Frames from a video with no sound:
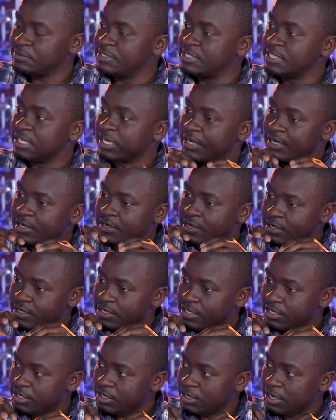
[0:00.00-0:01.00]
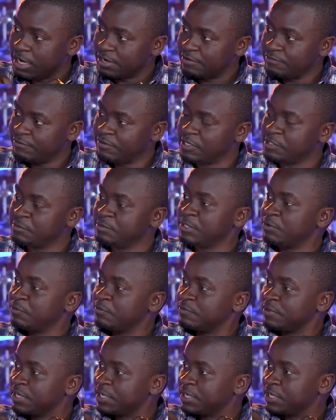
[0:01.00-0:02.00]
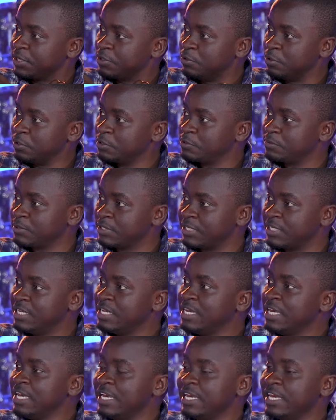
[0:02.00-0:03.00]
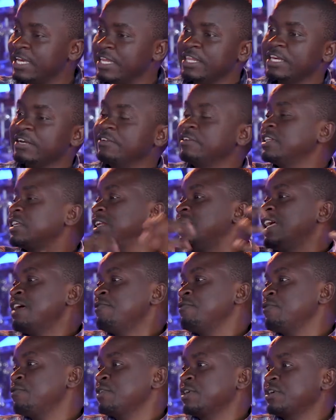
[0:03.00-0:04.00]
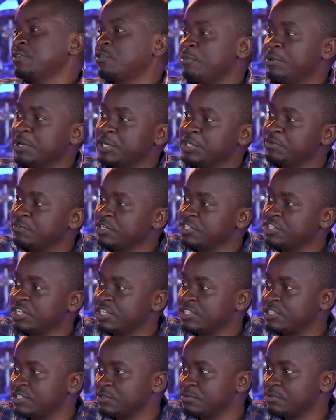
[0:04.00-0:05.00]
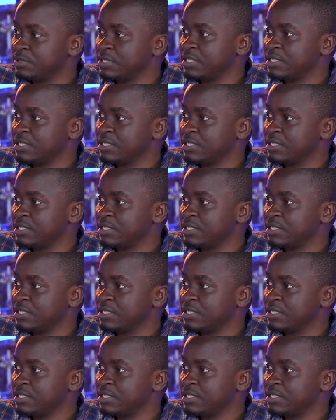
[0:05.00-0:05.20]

the advancement of the gospel in the greater life of the community of the church as well?